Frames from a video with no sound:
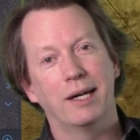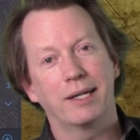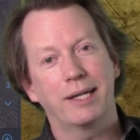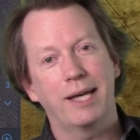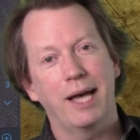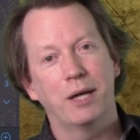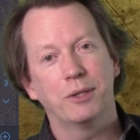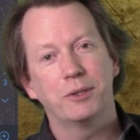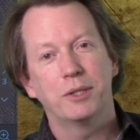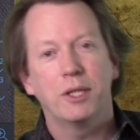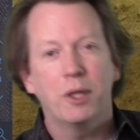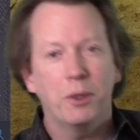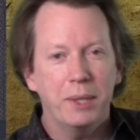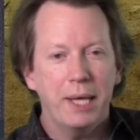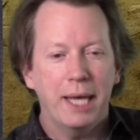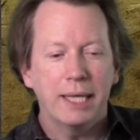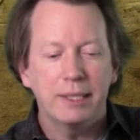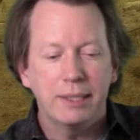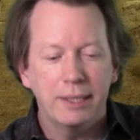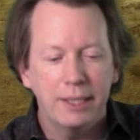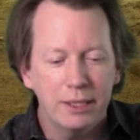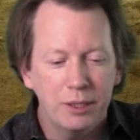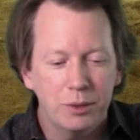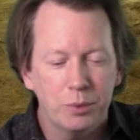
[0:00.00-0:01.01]
Gauss said, oh
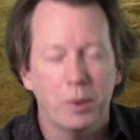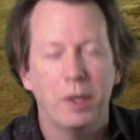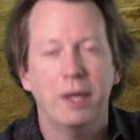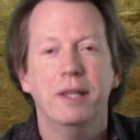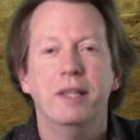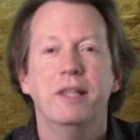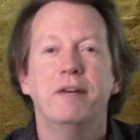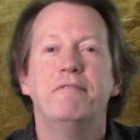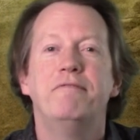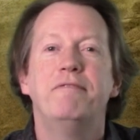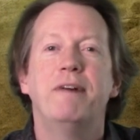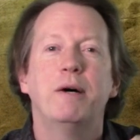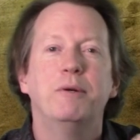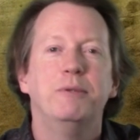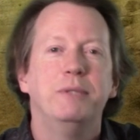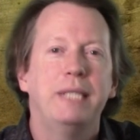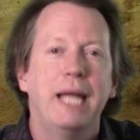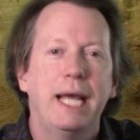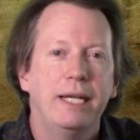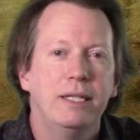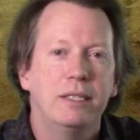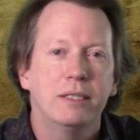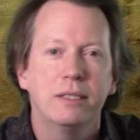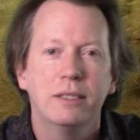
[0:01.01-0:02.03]
yes, this one, the
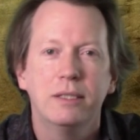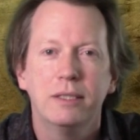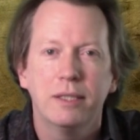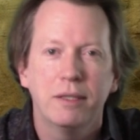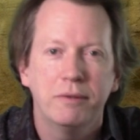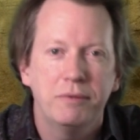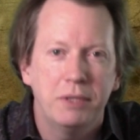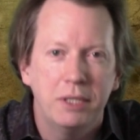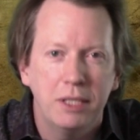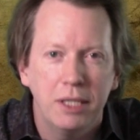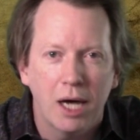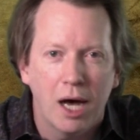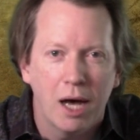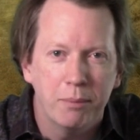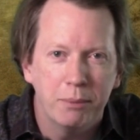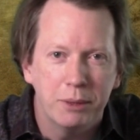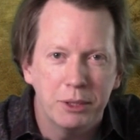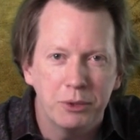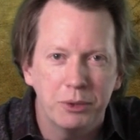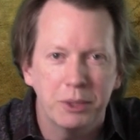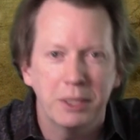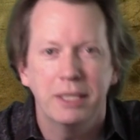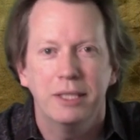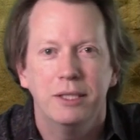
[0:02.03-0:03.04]
foundations of
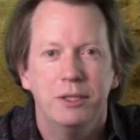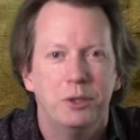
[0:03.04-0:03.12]
geometry.